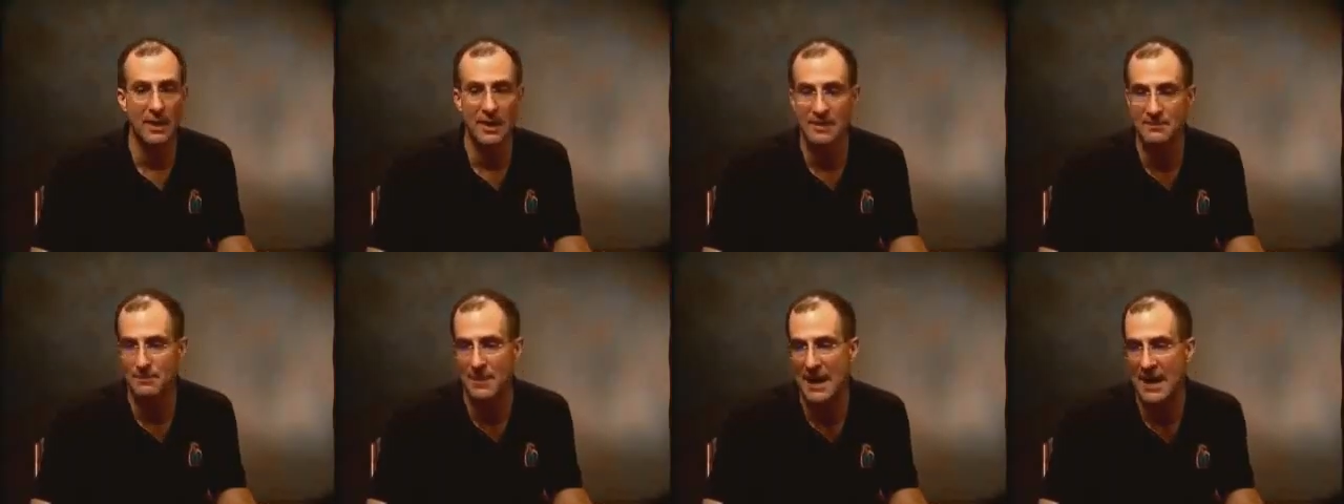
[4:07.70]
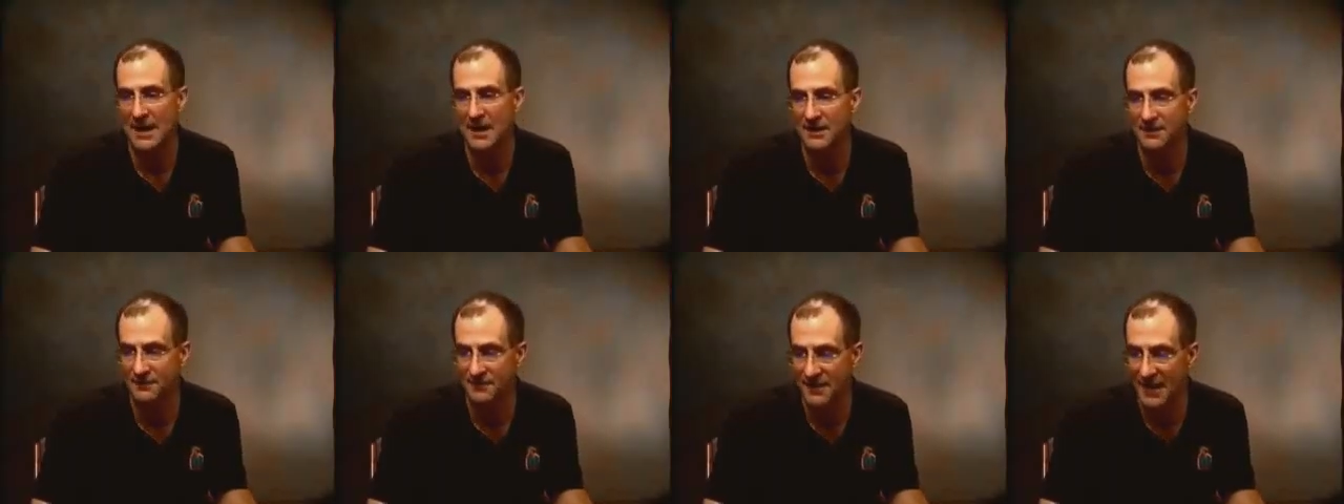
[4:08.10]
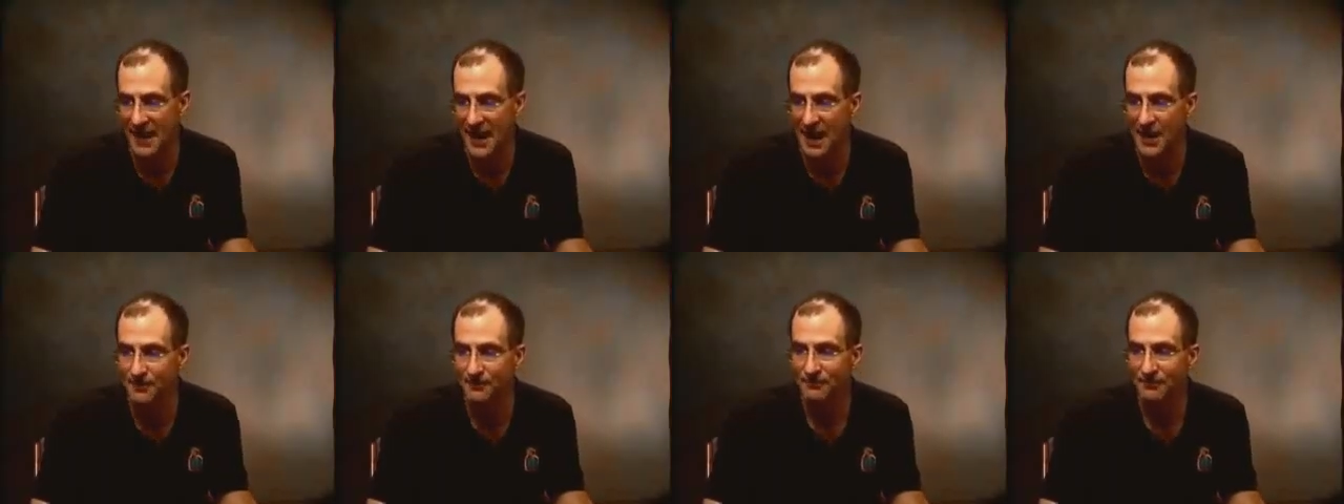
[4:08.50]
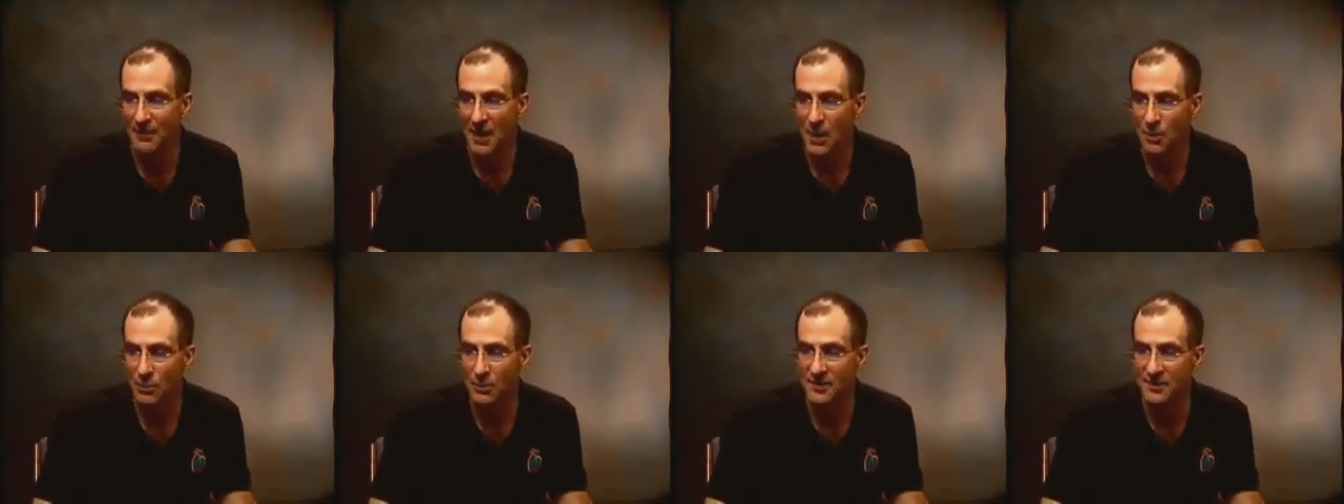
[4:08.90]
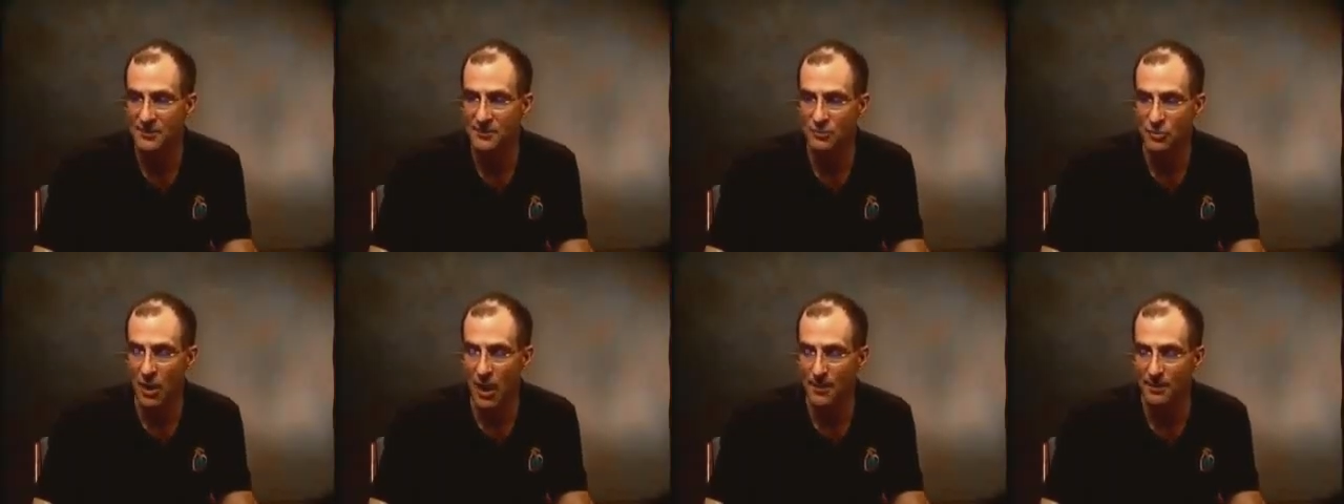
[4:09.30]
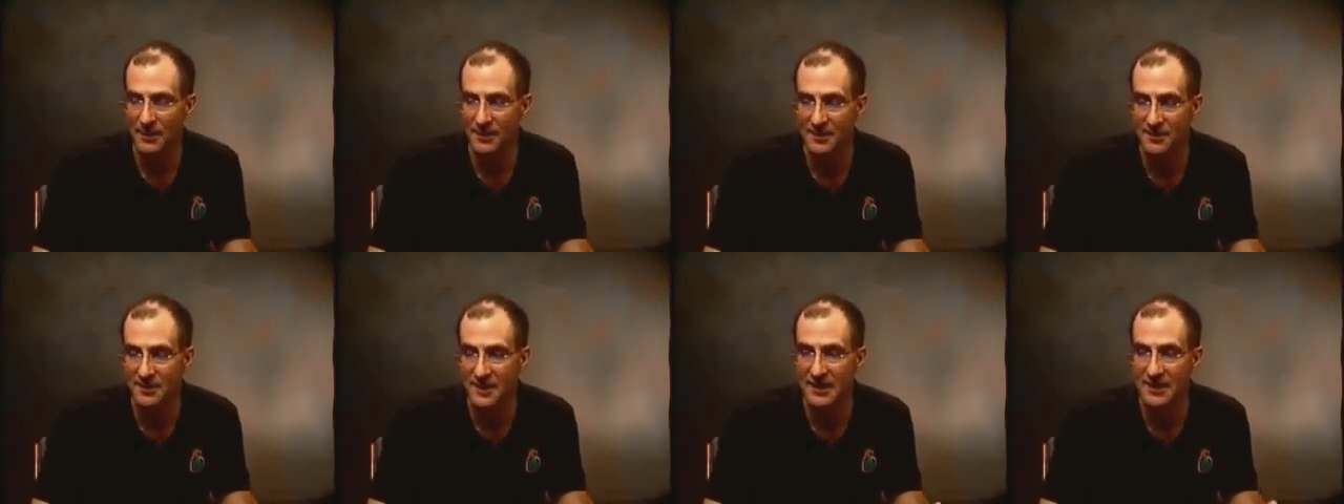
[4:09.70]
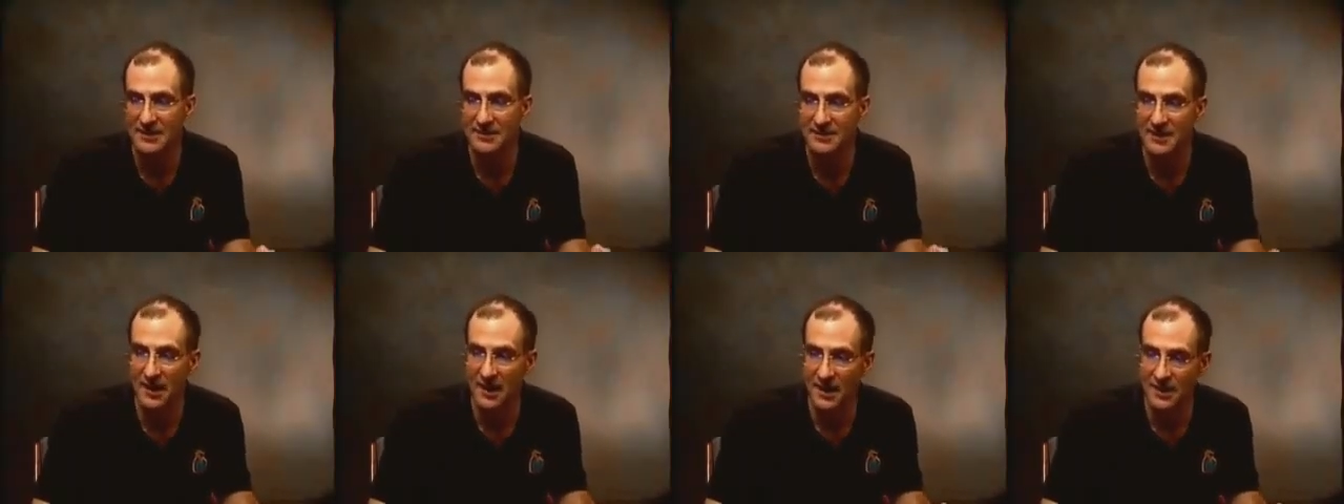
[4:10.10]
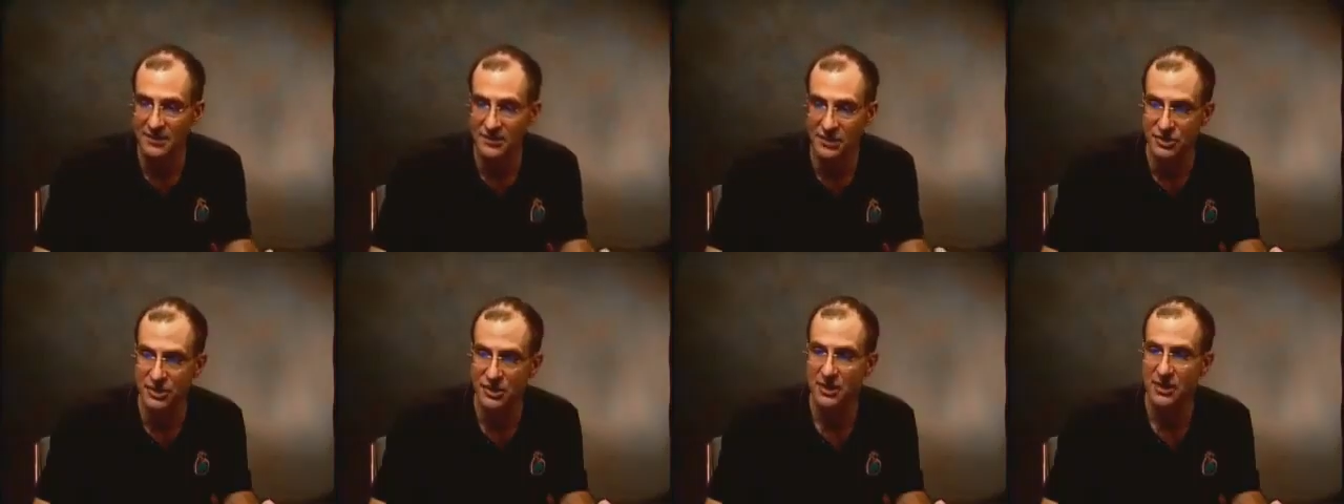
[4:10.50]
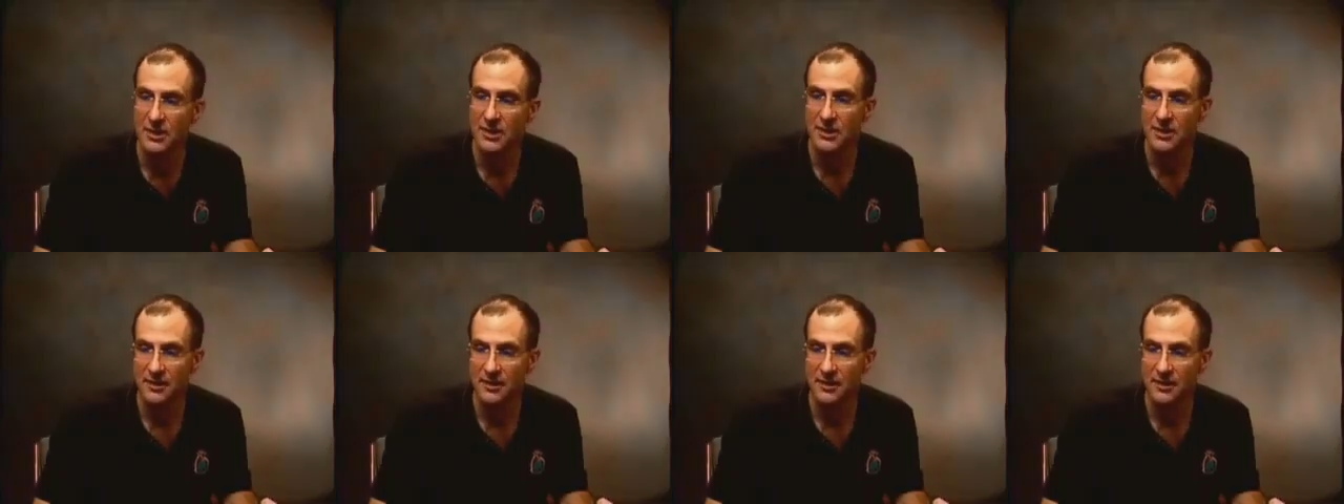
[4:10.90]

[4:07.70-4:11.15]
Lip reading: playback of that, where this droplet is going to touch